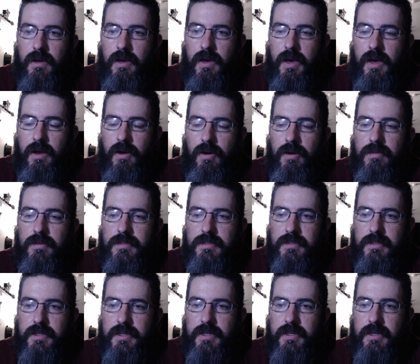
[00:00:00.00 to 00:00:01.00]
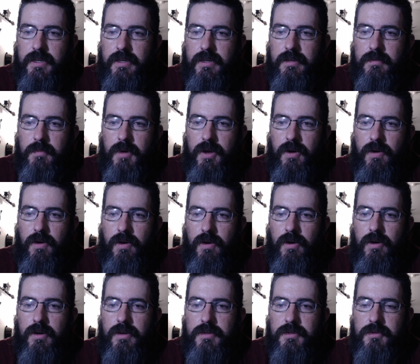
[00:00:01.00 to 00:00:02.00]
I honestly, in my
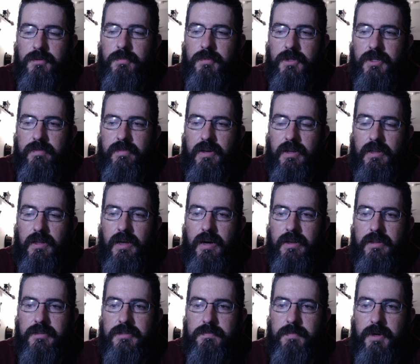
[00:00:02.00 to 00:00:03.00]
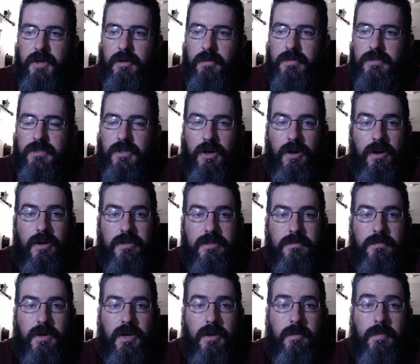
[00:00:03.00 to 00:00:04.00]
heart, do believe that a lot of this pain was caused
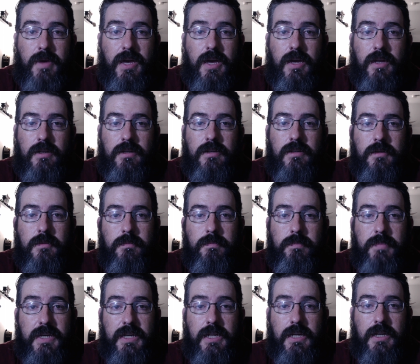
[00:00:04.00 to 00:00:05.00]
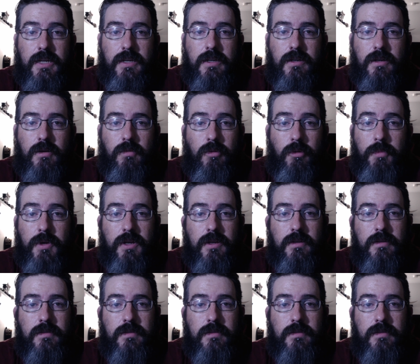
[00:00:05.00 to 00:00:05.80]
by a man beating a woman.